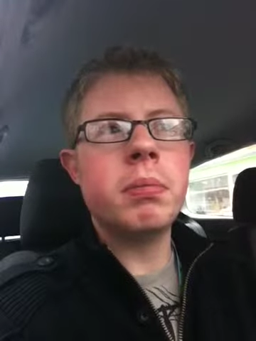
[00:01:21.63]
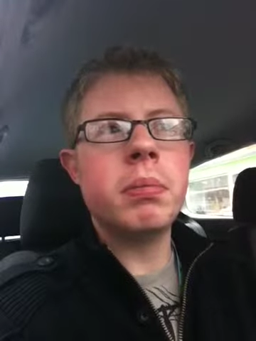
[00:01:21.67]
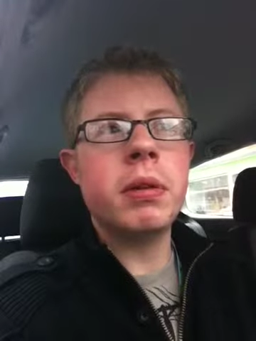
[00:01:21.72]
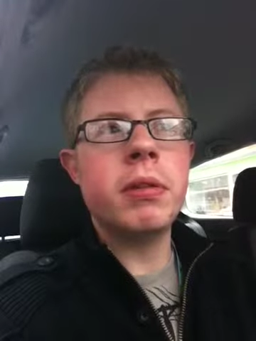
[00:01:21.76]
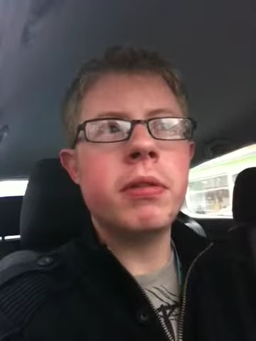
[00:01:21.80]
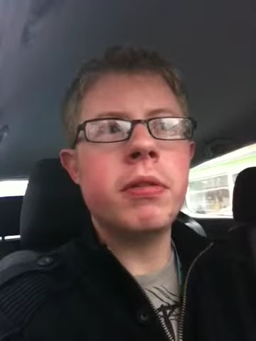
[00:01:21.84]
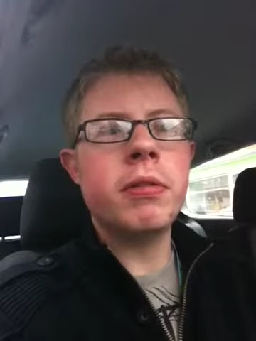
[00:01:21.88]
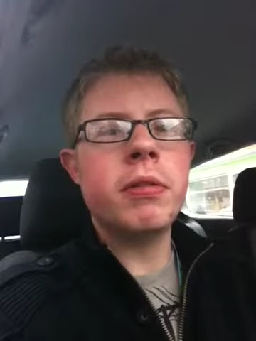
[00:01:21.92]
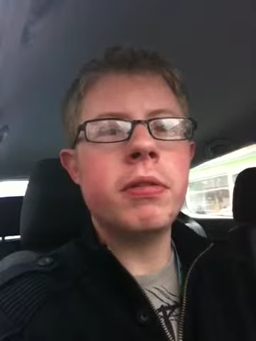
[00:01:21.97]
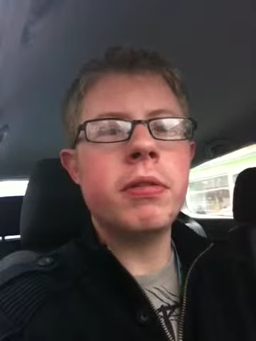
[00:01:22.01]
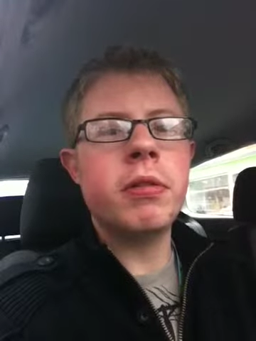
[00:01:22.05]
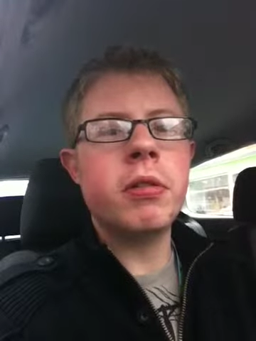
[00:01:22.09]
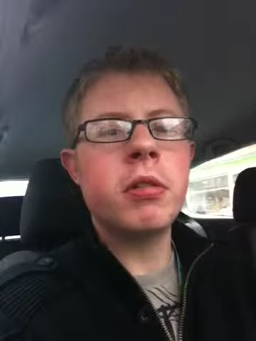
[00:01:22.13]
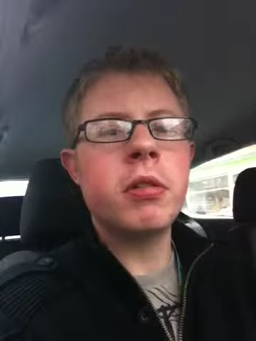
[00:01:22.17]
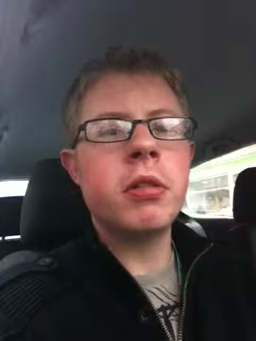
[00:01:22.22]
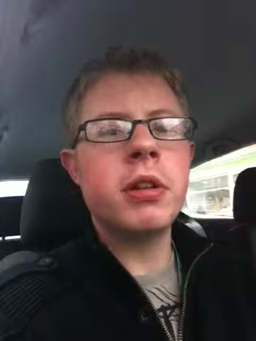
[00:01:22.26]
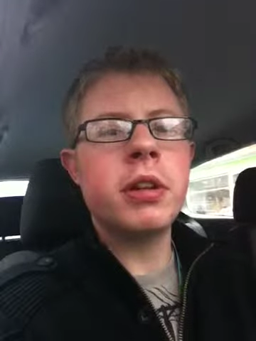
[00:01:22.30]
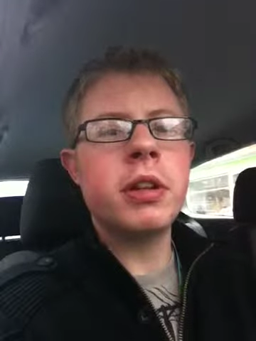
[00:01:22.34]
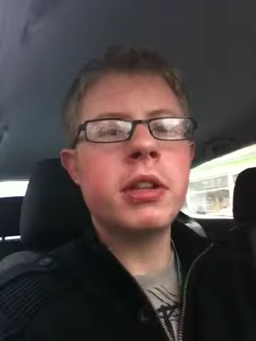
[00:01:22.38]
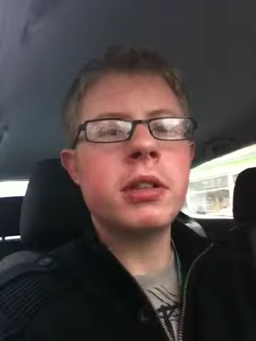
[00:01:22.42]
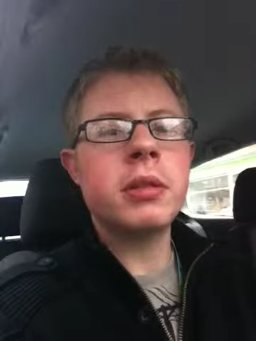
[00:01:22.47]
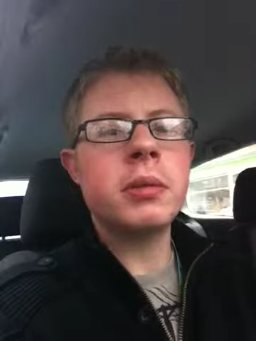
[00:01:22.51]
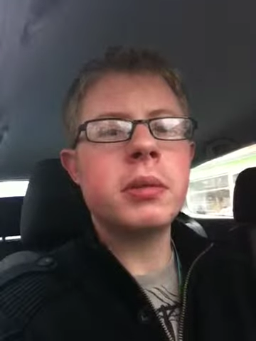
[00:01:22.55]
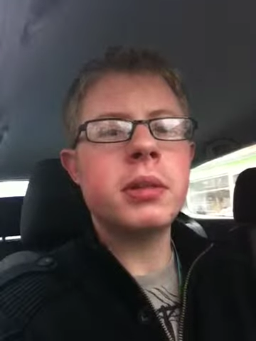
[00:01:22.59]
before
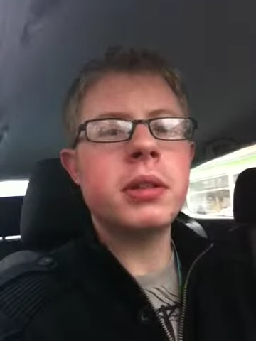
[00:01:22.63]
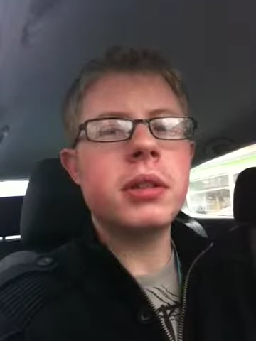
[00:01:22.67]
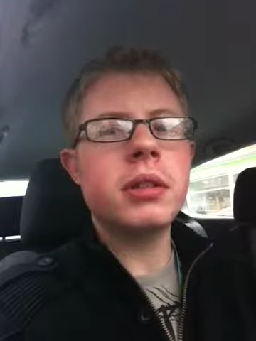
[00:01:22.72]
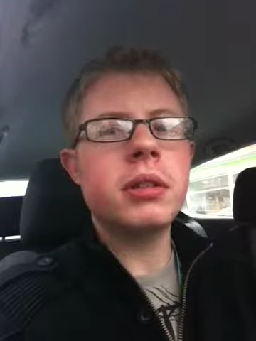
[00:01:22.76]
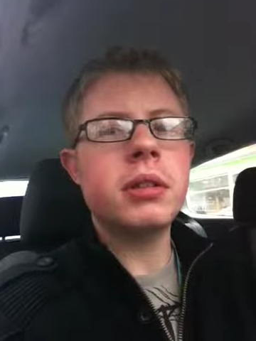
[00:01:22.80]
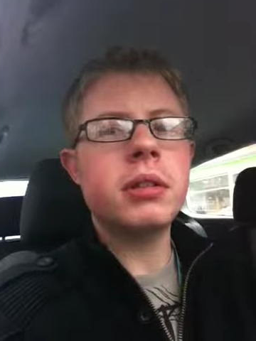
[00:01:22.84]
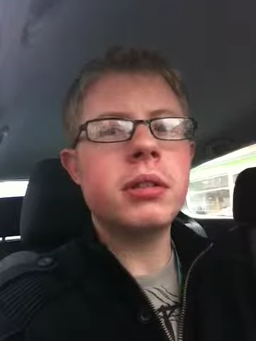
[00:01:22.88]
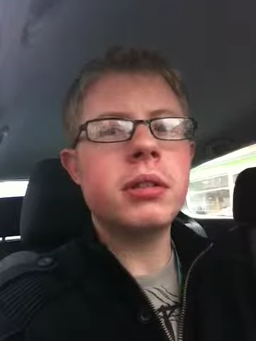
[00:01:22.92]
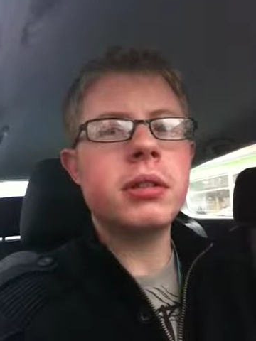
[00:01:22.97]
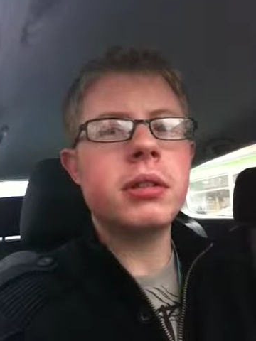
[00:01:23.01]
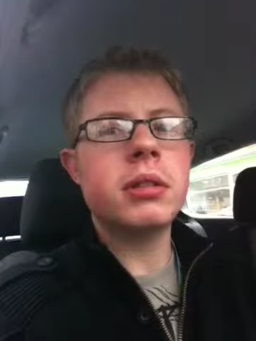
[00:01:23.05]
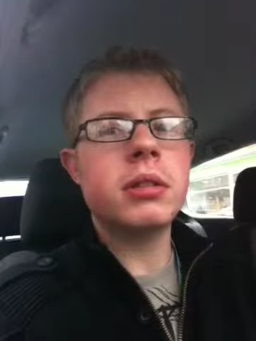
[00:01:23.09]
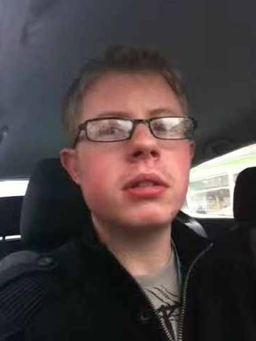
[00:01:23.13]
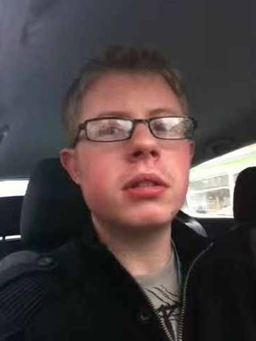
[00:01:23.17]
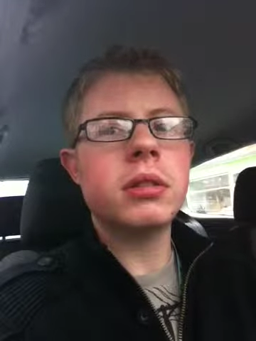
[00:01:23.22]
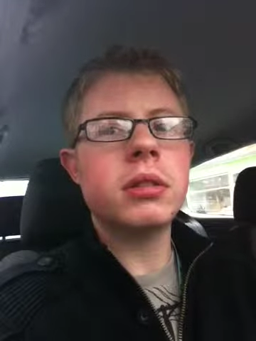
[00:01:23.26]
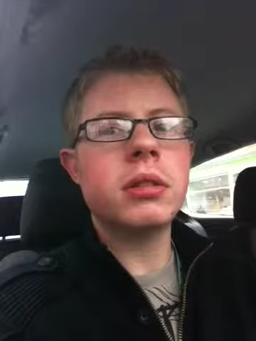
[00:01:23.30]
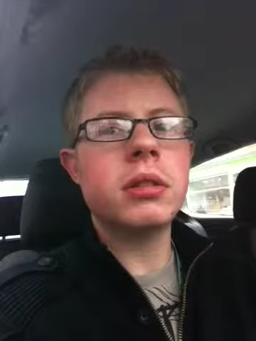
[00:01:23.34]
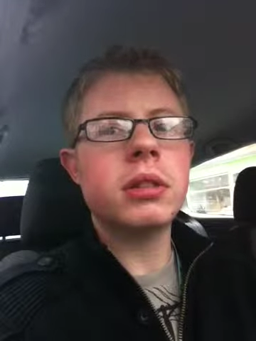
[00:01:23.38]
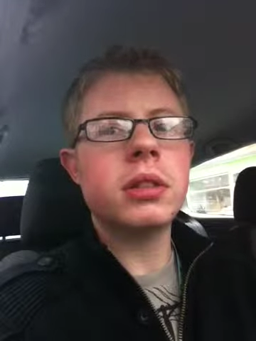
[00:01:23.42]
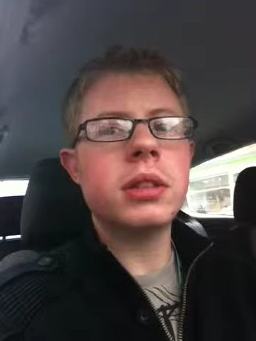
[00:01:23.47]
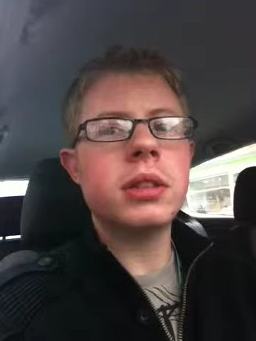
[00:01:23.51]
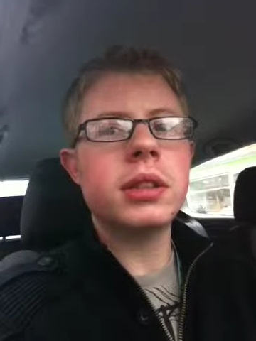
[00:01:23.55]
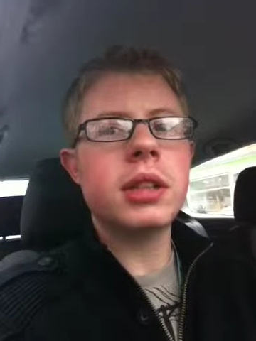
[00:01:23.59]
this one or
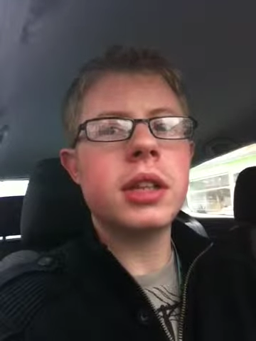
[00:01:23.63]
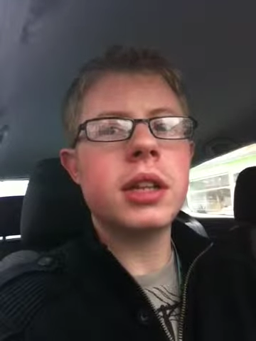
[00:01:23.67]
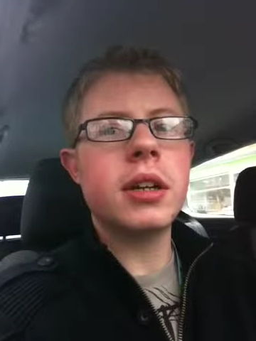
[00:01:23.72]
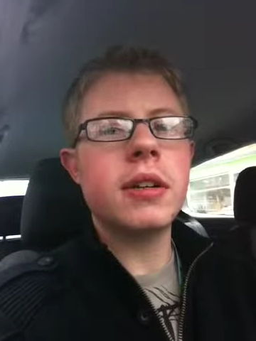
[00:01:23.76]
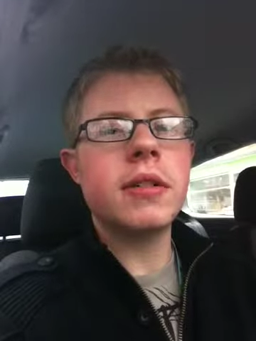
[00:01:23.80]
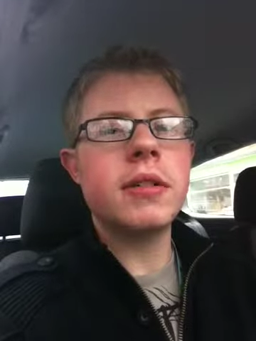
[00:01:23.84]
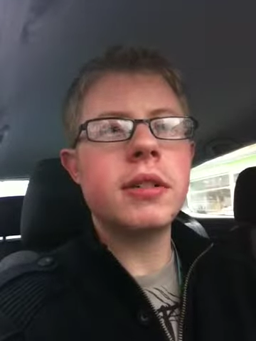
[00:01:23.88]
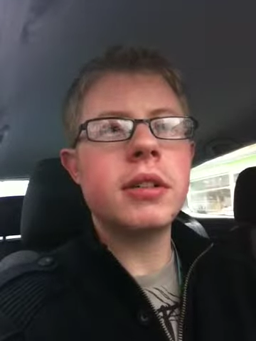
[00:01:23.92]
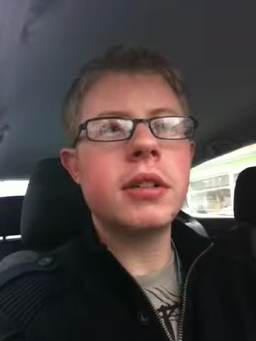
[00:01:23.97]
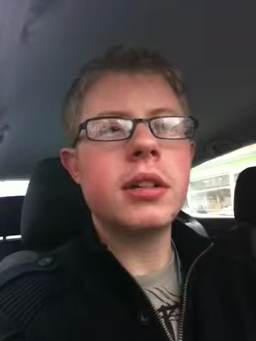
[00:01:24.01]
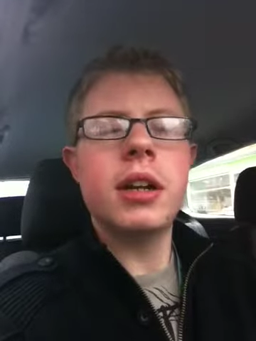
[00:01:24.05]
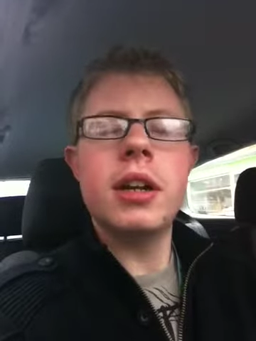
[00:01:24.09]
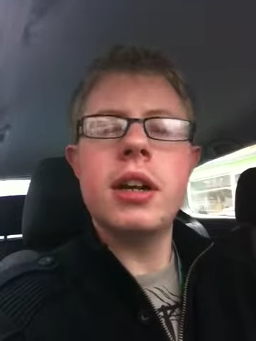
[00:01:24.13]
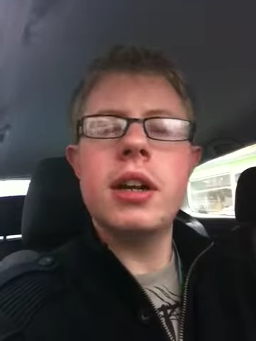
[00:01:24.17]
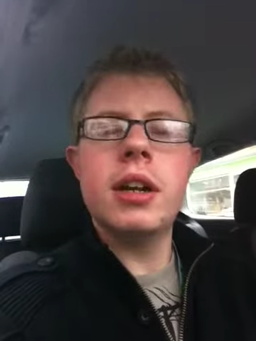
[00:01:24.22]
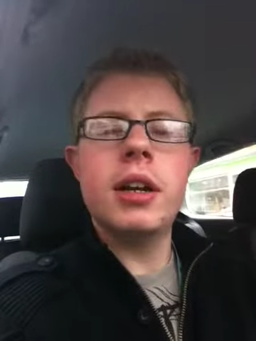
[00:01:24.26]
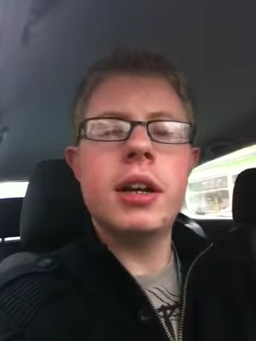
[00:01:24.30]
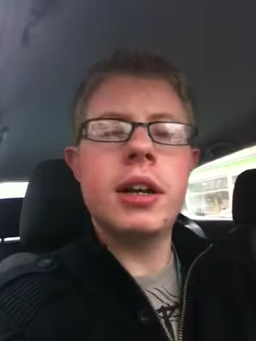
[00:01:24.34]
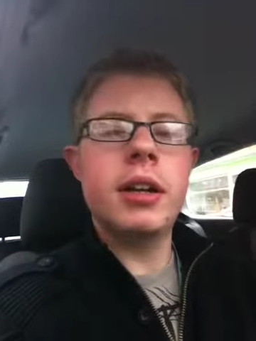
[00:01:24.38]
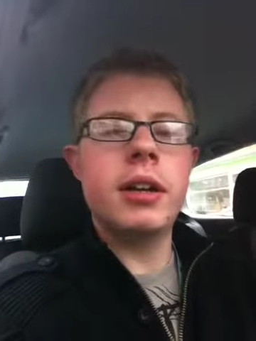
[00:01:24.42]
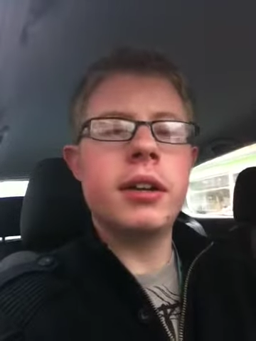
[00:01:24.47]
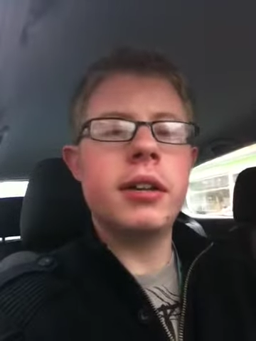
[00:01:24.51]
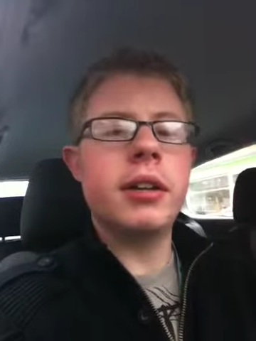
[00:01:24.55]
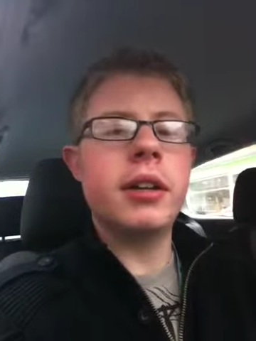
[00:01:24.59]
just after.
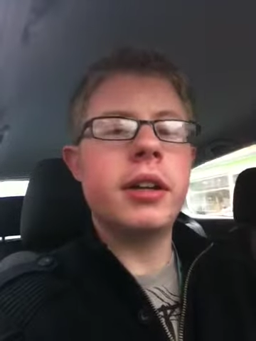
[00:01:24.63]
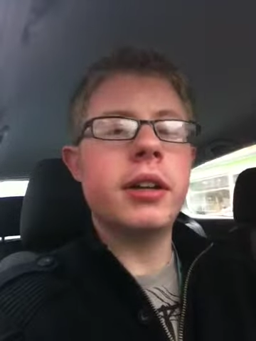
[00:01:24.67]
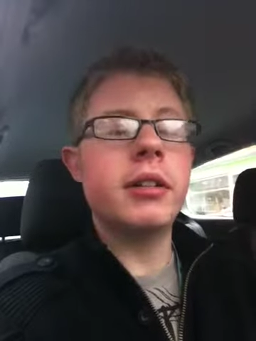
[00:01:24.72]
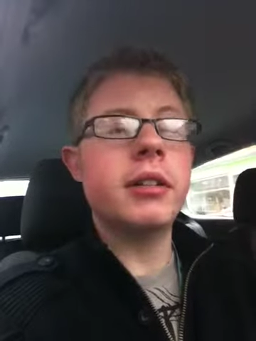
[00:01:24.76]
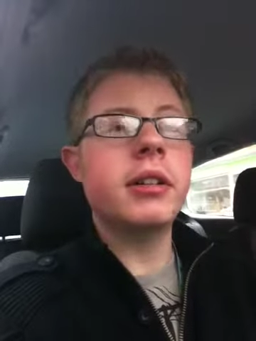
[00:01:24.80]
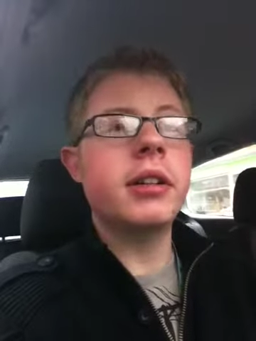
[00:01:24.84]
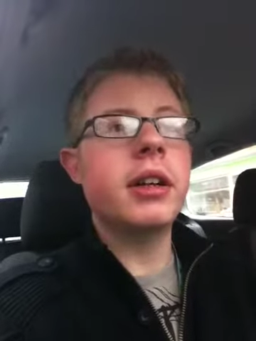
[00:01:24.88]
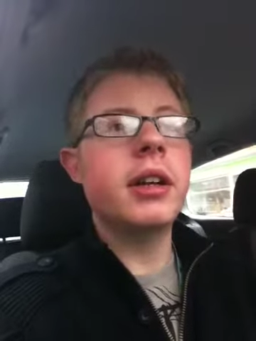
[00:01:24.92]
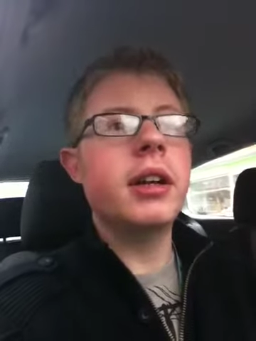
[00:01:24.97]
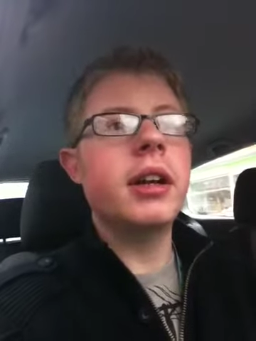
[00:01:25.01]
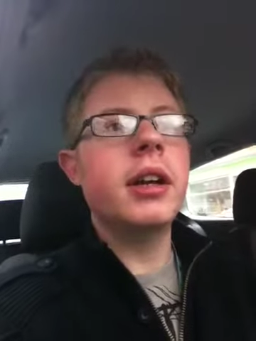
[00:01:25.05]
I don't know.